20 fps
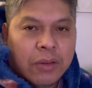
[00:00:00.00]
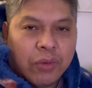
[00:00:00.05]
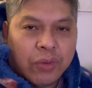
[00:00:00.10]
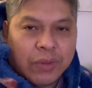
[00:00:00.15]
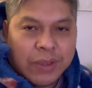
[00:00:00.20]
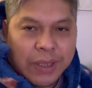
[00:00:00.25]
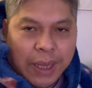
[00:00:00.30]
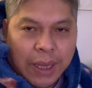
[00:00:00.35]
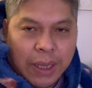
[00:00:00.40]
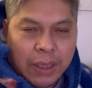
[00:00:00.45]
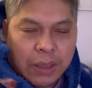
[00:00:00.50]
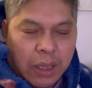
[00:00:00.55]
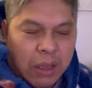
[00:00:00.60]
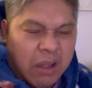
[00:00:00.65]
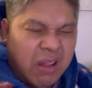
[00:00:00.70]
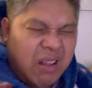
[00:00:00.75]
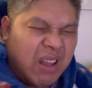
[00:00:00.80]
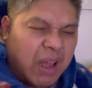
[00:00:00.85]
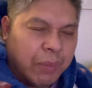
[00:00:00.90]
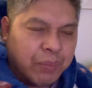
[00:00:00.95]
today that
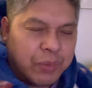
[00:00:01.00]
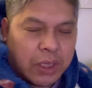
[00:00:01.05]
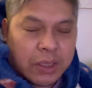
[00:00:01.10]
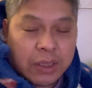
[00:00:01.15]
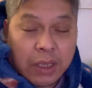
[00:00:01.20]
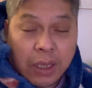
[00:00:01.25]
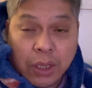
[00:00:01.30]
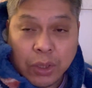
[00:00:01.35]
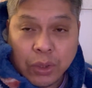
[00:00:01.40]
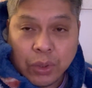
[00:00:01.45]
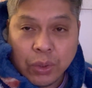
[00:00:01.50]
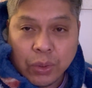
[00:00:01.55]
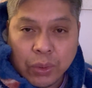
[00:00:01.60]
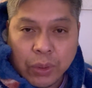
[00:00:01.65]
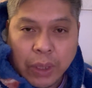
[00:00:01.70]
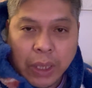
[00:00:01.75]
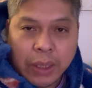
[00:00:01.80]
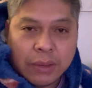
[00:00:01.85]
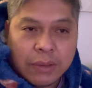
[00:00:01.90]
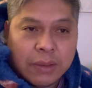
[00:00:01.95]
I'm just gonna
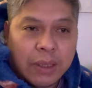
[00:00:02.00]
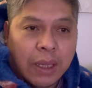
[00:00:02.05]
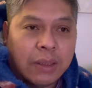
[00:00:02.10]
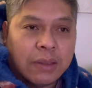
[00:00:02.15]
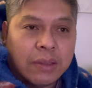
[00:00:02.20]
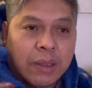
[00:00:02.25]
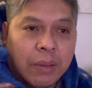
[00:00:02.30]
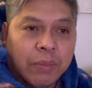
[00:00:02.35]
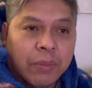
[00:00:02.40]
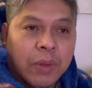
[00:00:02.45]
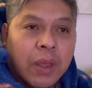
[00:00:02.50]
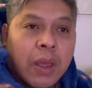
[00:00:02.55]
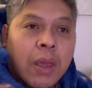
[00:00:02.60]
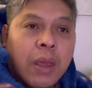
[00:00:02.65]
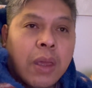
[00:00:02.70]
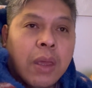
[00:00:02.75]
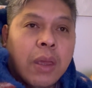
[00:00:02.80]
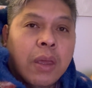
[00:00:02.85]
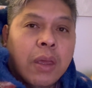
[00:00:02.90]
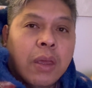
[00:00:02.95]
do and take some
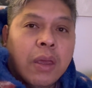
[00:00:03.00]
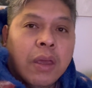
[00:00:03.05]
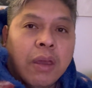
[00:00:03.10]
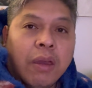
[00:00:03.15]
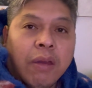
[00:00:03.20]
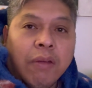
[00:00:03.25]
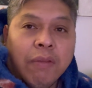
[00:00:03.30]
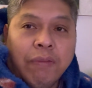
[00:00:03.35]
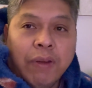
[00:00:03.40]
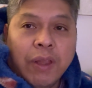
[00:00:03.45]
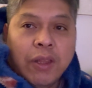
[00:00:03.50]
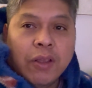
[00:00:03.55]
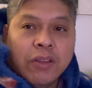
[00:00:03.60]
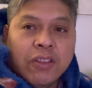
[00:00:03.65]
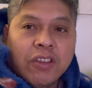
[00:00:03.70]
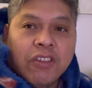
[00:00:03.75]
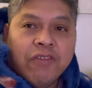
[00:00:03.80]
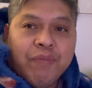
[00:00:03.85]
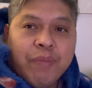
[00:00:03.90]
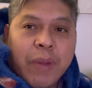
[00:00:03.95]

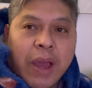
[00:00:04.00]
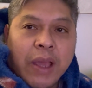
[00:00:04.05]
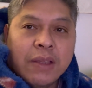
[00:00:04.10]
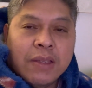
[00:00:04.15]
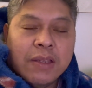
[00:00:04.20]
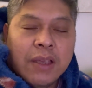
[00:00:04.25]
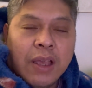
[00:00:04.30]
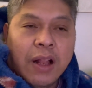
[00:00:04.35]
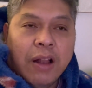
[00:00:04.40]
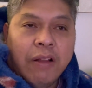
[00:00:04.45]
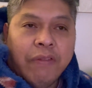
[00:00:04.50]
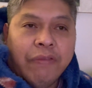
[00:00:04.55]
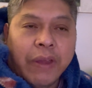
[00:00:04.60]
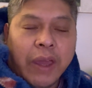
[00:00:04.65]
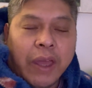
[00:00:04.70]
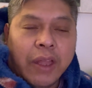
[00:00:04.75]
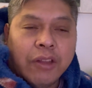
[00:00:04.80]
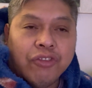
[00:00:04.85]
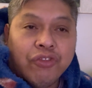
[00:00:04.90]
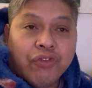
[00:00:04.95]
videos of myself
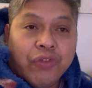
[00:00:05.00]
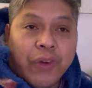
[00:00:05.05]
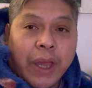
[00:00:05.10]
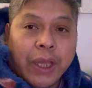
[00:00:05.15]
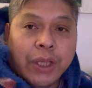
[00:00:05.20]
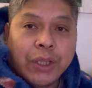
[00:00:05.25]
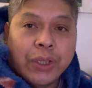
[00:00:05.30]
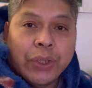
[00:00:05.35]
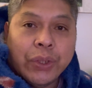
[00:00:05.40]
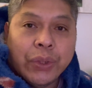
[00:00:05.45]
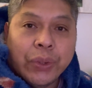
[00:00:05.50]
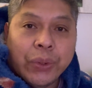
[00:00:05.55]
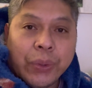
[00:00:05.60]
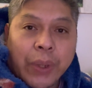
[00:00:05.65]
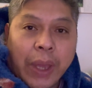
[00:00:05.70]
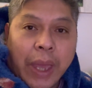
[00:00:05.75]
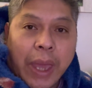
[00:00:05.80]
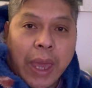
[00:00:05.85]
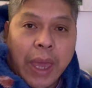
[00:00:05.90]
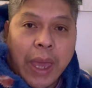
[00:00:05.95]
and try to
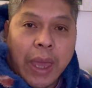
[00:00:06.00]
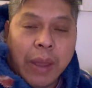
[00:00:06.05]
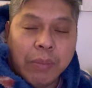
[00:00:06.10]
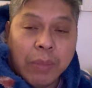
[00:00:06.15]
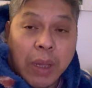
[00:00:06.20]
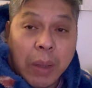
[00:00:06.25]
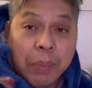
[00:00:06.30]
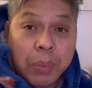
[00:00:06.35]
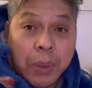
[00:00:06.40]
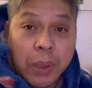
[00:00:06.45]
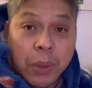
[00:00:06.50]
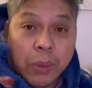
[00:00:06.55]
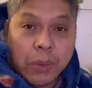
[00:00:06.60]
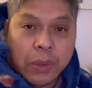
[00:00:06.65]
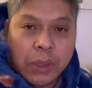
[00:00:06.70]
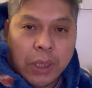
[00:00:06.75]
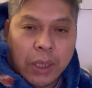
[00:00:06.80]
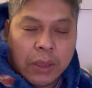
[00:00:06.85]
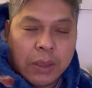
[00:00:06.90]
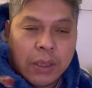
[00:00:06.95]

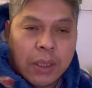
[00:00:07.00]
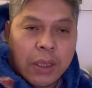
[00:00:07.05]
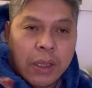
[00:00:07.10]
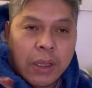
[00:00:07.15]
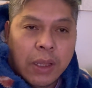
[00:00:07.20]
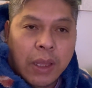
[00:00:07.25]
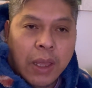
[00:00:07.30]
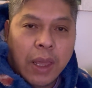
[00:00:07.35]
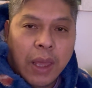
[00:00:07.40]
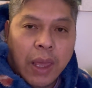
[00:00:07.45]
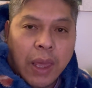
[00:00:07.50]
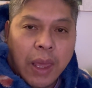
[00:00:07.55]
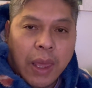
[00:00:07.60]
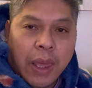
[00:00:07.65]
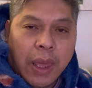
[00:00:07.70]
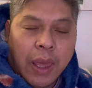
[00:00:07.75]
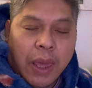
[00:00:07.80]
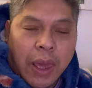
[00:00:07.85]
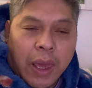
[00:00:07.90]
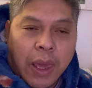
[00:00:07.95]
upload it
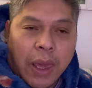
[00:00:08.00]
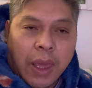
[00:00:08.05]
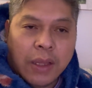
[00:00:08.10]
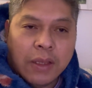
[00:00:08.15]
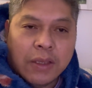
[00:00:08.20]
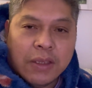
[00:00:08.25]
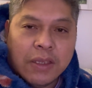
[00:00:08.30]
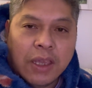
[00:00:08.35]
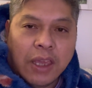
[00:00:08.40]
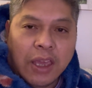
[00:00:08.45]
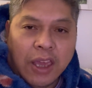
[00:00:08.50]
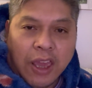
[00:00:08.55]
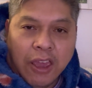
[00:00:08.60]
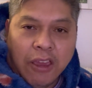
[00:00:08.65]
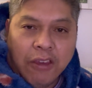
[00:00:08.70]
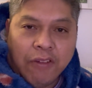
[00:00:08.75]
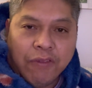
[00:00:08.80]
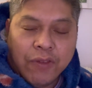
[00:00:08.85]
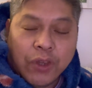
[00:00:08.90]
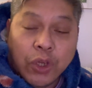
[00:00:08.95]
and see
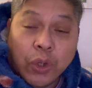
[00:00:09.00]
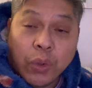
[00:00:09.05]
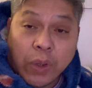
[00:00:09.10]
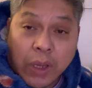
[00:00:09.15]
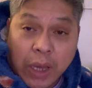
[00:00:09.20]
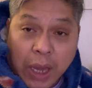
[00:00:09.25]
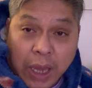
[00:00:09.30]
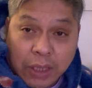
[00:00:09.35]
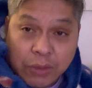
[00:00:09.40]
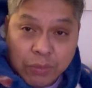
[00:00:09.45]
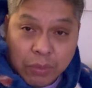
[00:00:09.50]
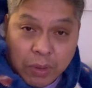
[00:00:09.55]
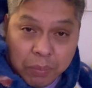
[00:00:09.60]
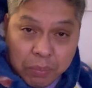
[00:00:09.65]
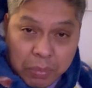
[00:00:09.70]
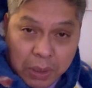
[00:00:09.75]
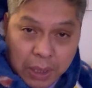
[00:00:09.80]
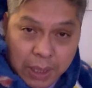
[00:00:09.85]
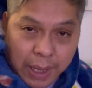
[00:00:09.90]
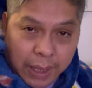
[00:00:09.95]
if you guys will
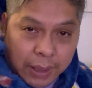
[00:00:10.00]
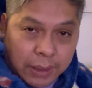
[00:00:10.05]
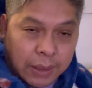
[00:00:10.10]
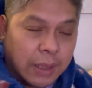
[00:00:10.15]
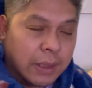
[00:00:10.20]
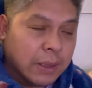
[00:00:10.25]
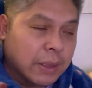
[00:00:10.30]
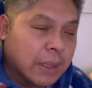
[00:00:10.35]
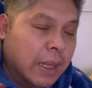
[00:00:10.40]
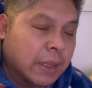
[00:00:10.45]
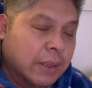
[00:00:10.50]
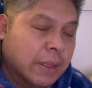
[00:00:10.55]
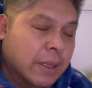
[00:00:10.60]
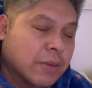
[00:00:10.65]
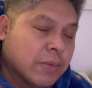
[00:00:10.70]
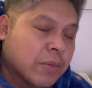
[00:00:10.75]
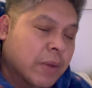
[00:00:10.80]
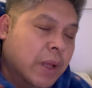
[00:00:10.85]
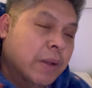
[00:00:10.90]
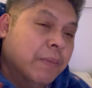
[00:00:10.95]
be liking that
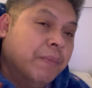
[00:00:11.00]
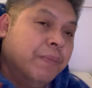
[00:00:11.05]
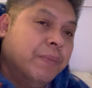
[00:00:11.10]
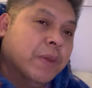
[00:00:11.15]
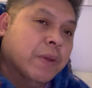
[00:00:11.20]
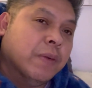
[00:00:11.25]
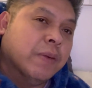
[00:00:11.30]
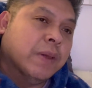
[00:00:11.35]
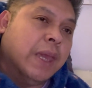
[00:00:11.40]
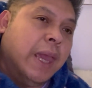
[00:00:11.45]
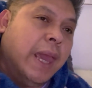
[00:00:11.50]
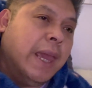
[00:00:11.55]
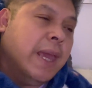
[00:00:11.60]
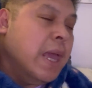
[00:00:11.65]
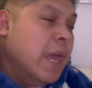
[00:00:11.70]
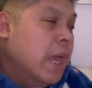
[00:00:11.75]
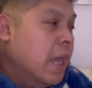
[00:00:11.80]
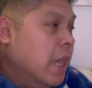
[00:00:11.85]
as well. Okay,